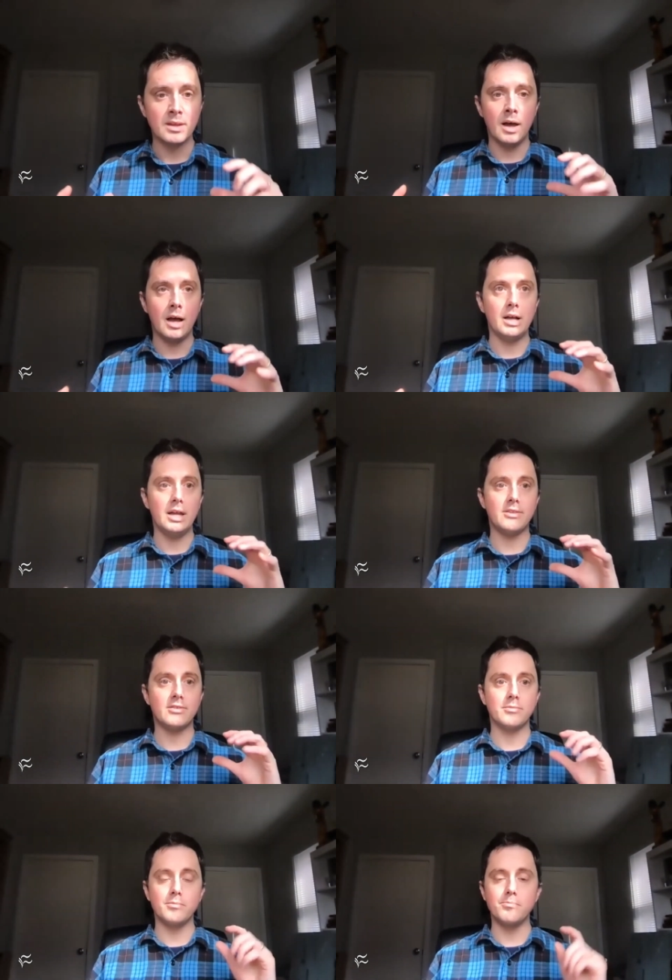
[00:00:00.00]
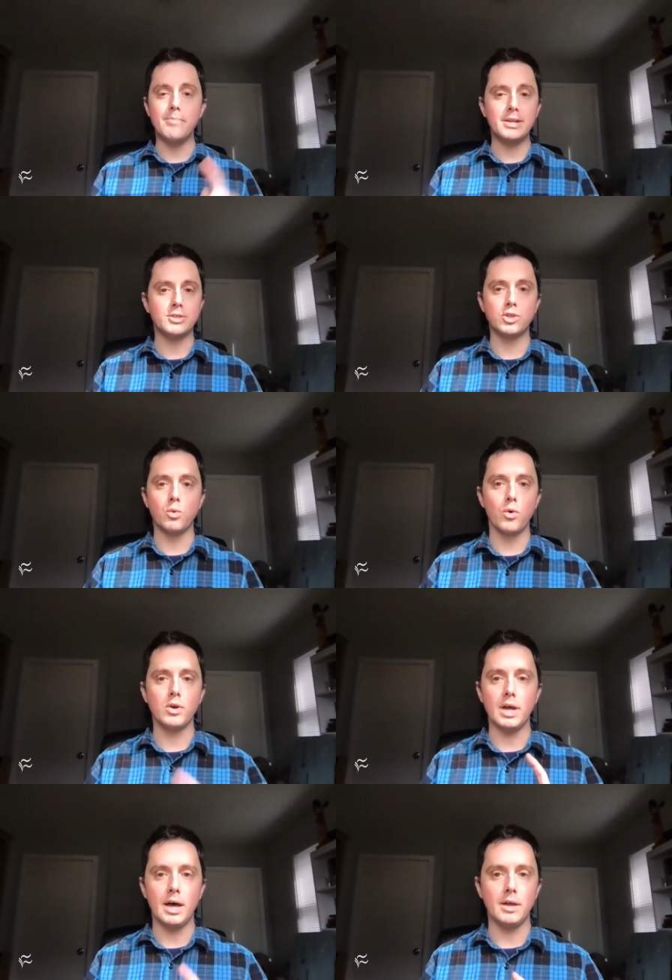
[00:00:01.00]
Uh, it's meant to
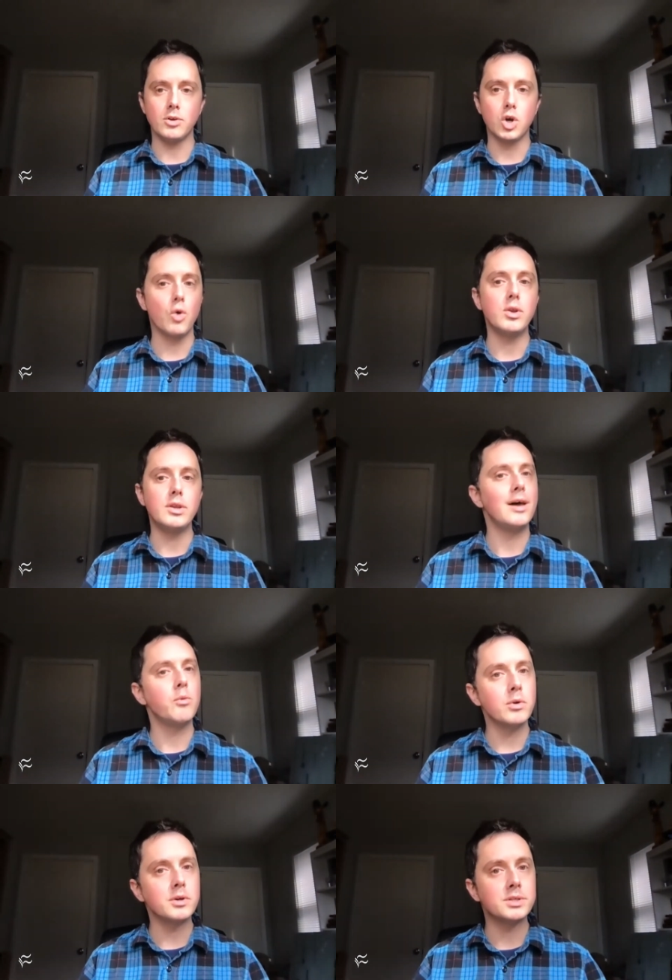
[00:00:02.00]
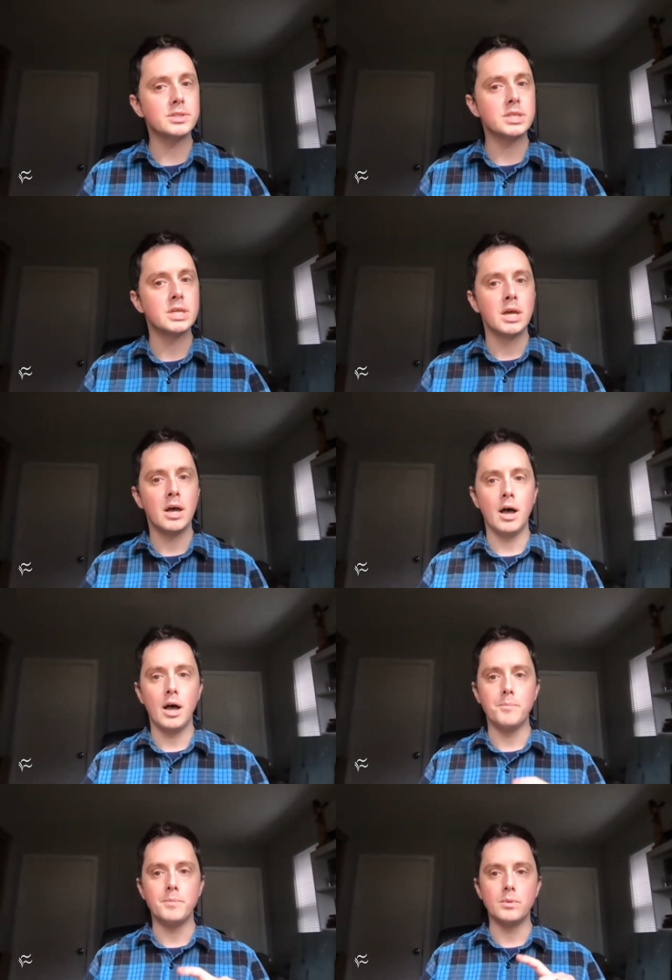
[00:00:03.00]
work on current networks
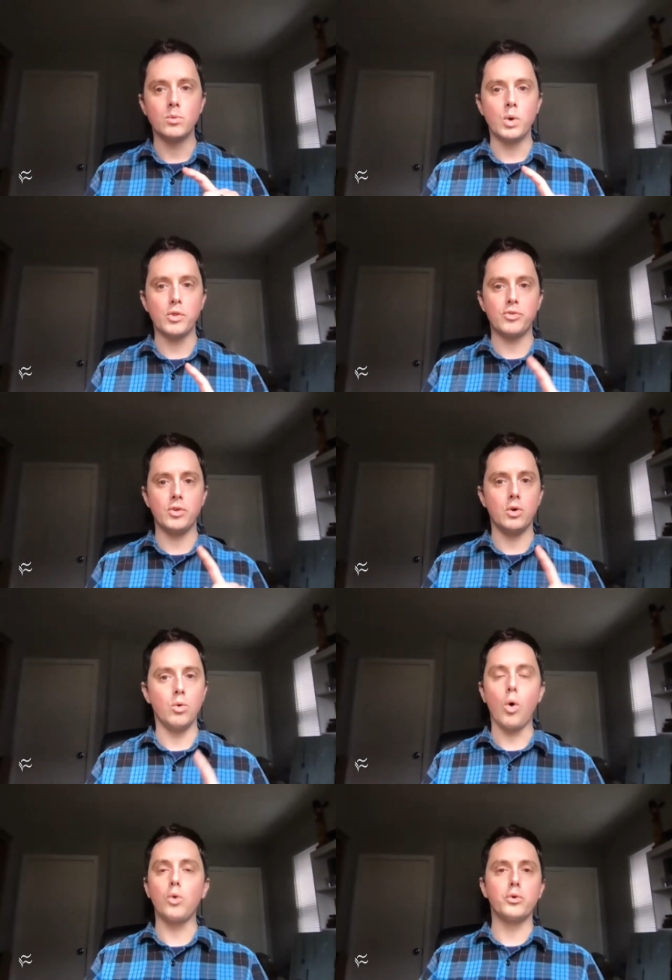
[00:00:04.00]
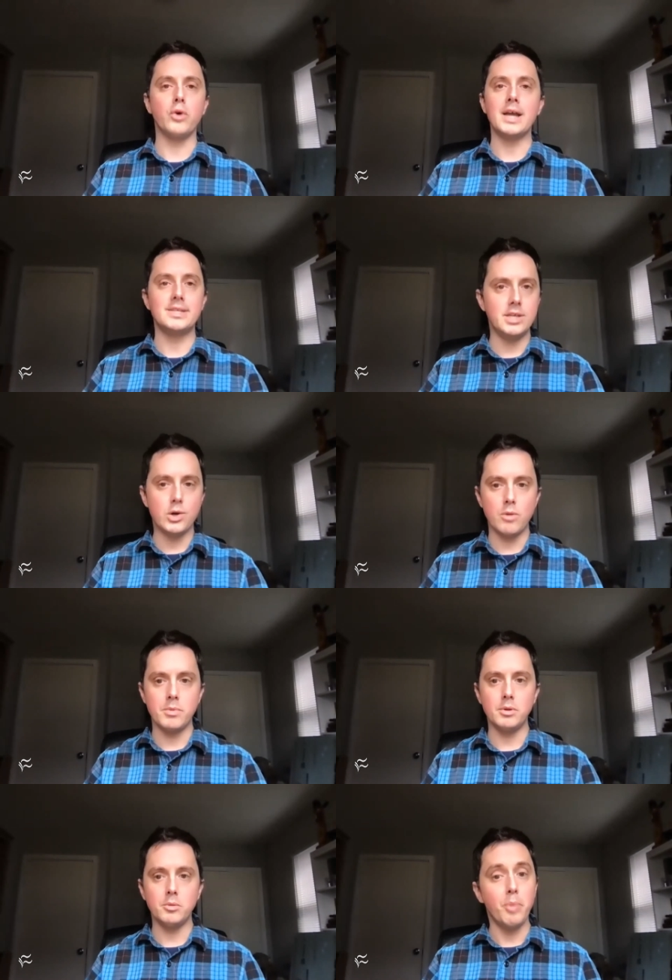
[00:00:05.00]
um, with you know older IT
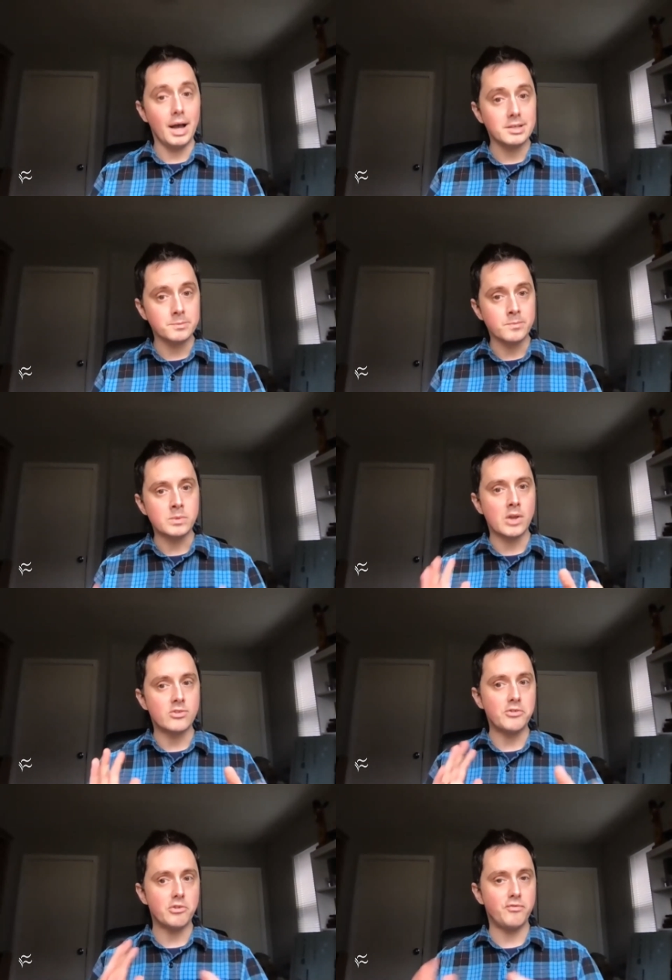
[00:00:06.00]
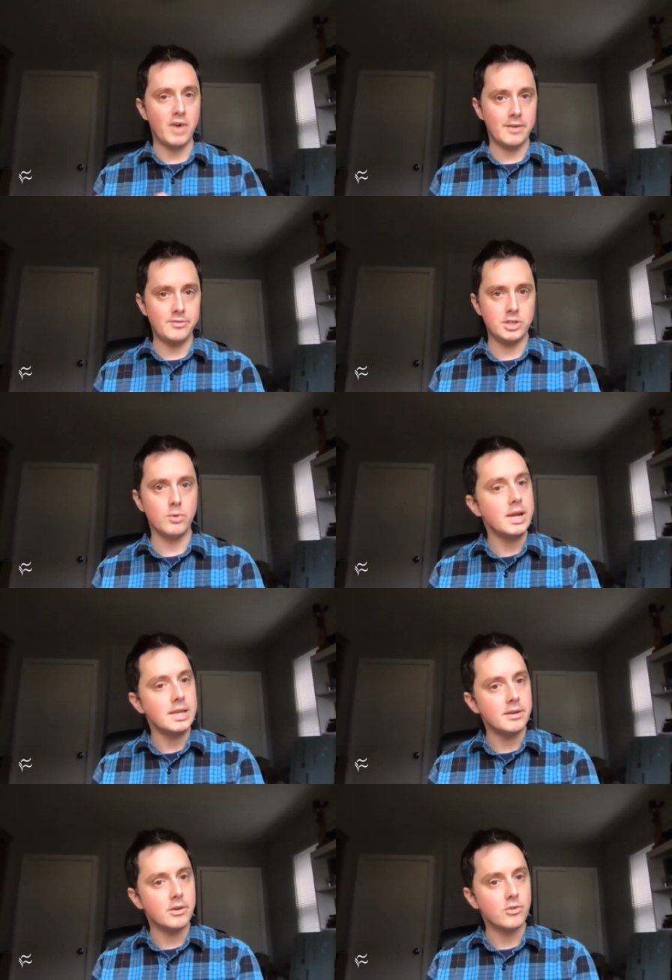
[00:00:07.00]
equipment, but it's also 5G
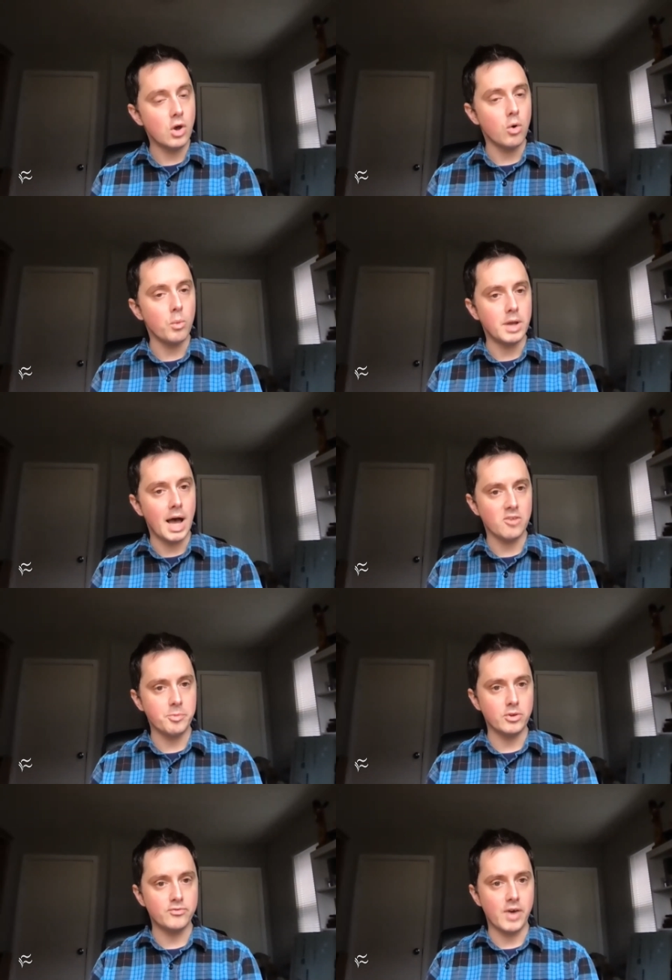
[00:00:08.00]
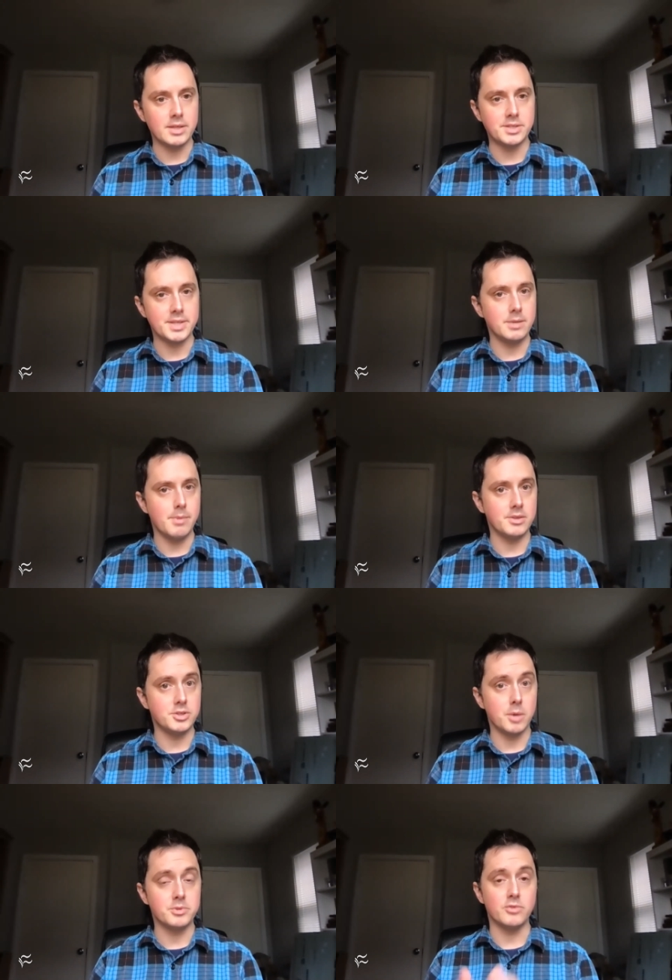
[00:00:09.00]
ready. So when hospitals finally decide to make the
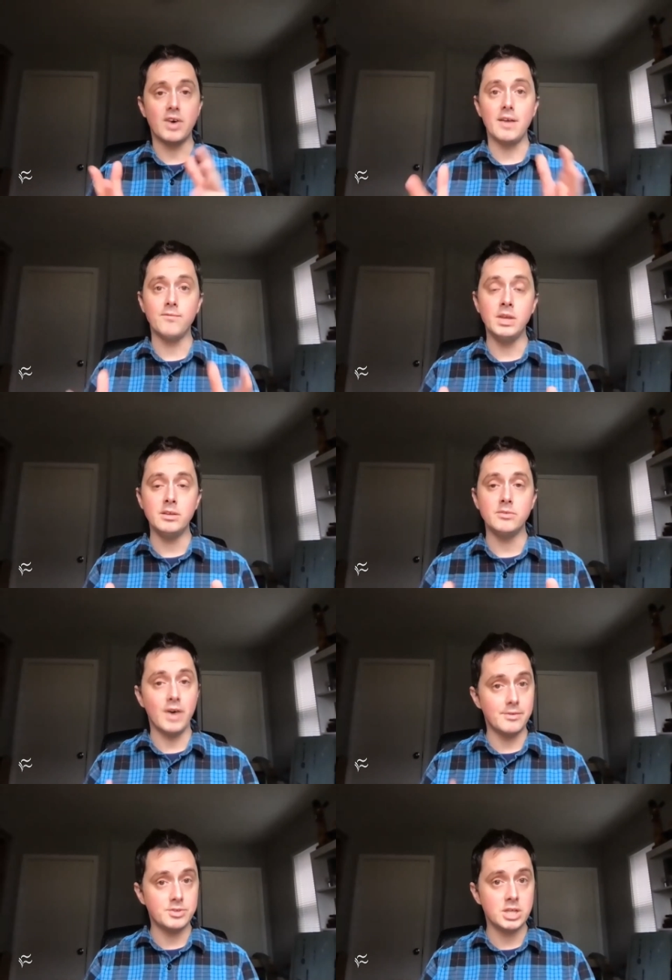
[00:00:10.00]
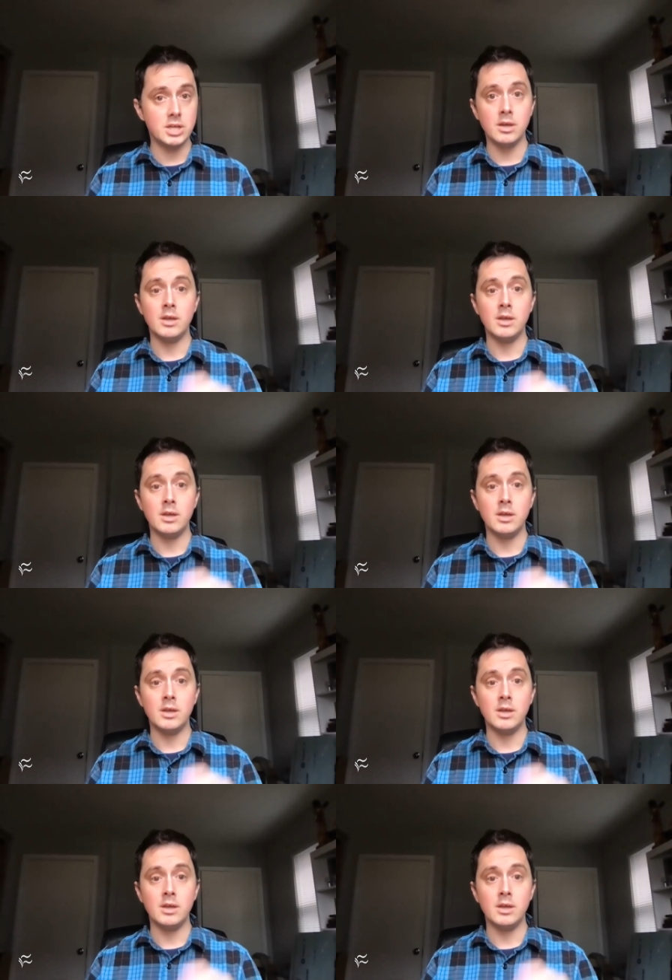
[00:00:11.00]
jump to 5V, 5G,